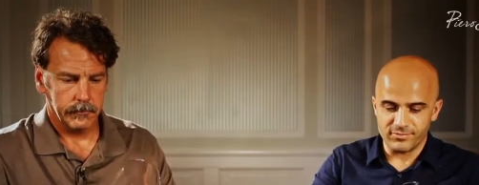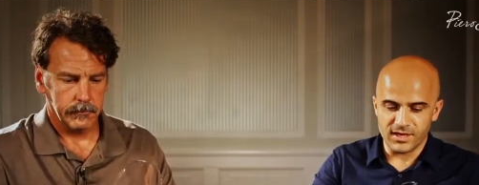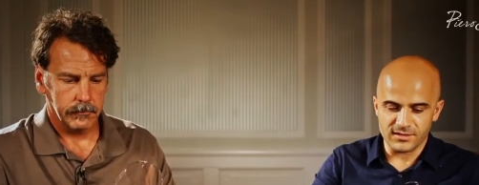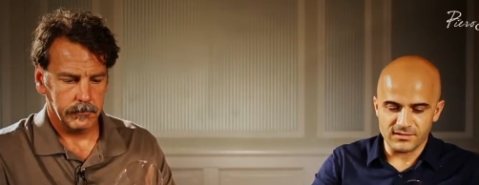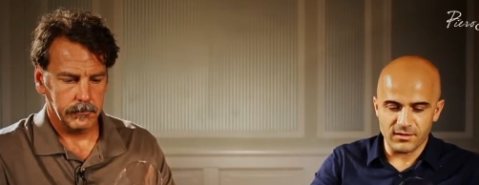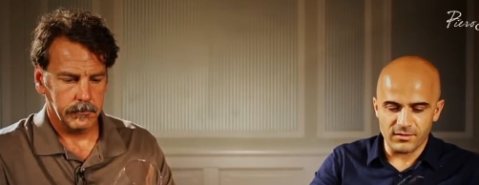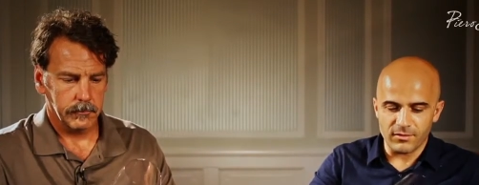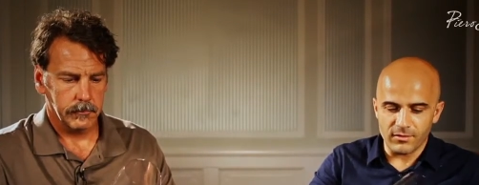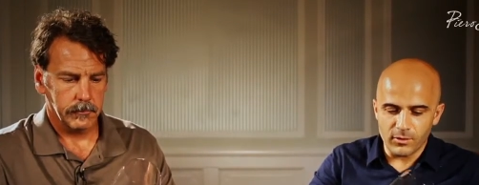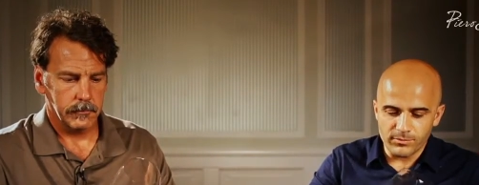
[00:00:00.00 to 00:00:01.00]
Speaker 1: yeah, it's
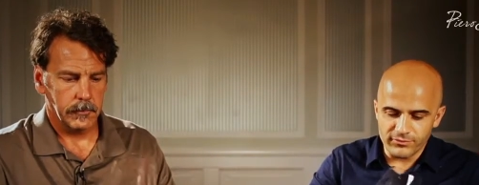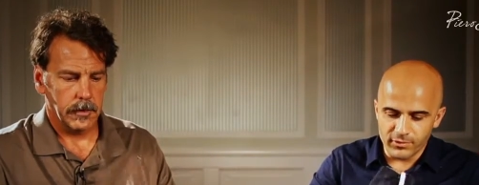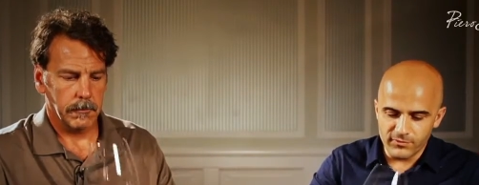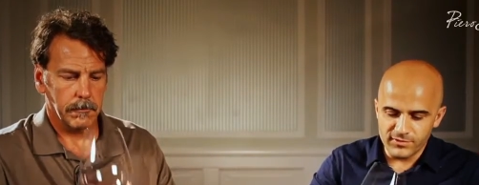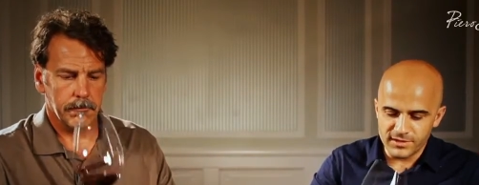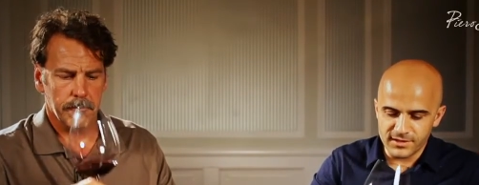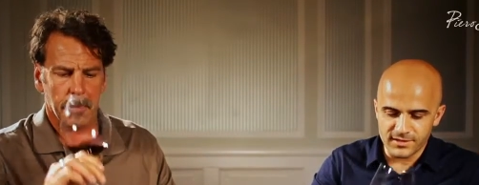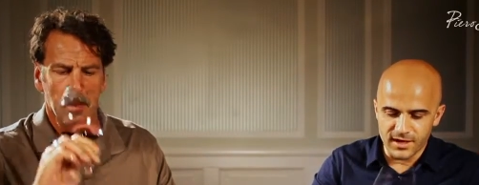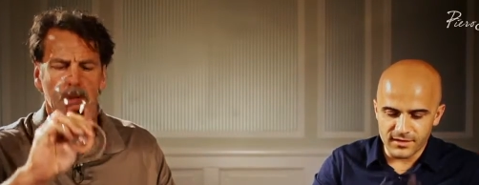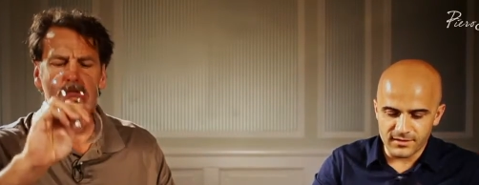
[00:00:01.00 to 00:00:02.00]
obviously
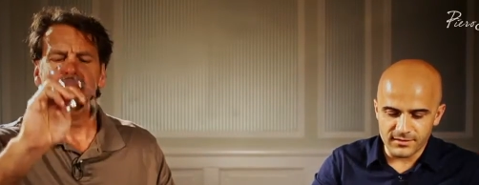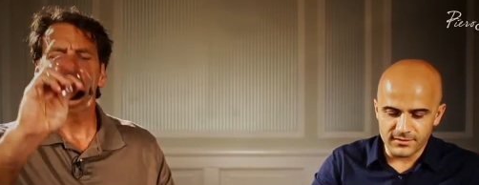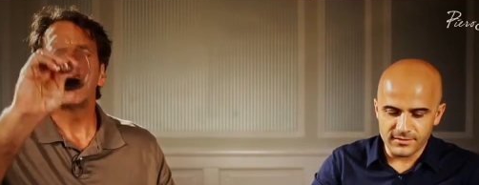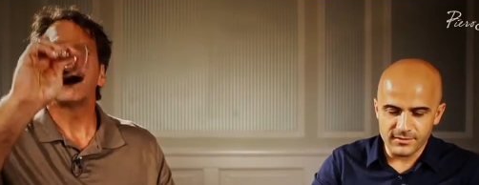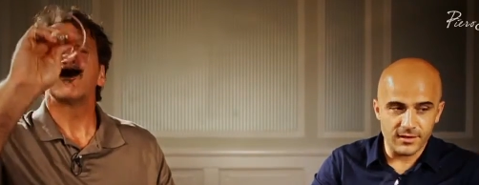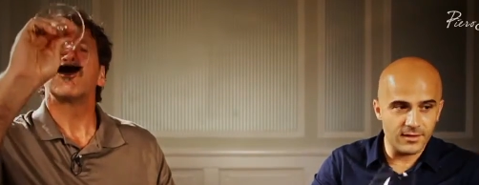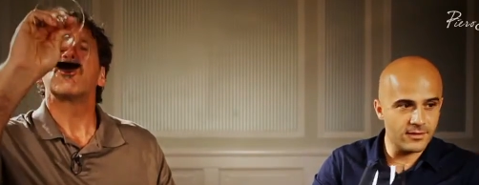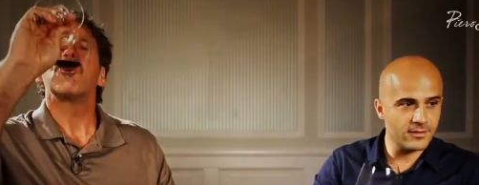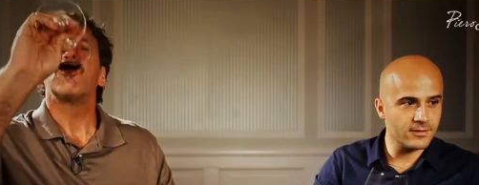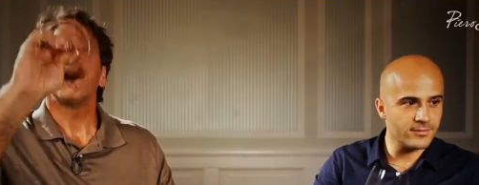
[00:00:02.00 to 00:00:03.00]
darker than
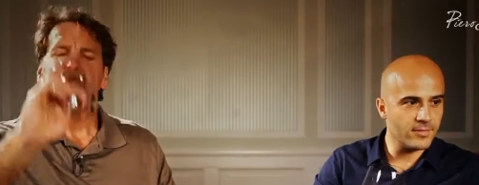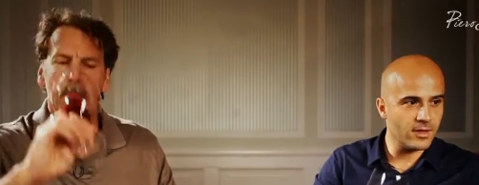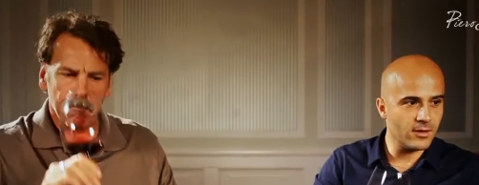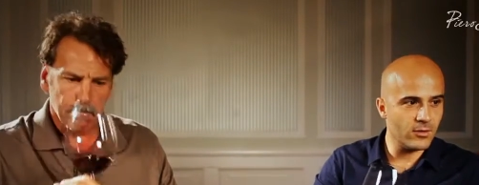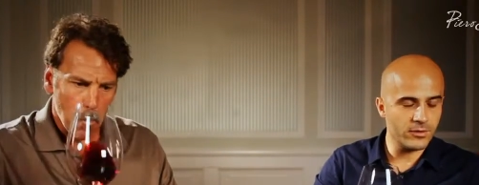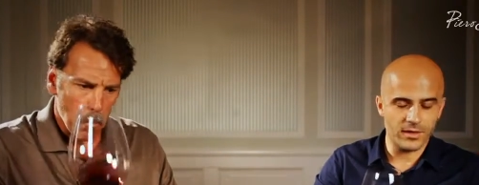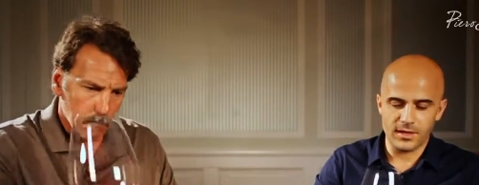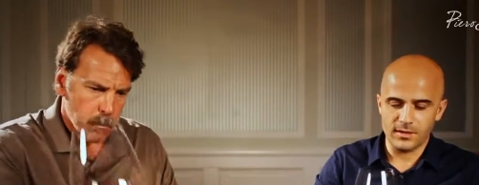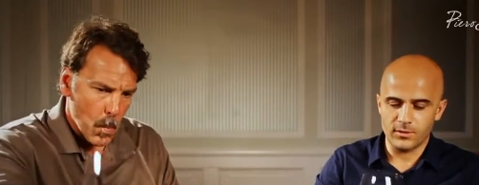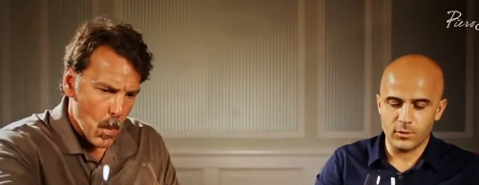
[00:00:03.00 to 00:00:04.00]
the La Jota.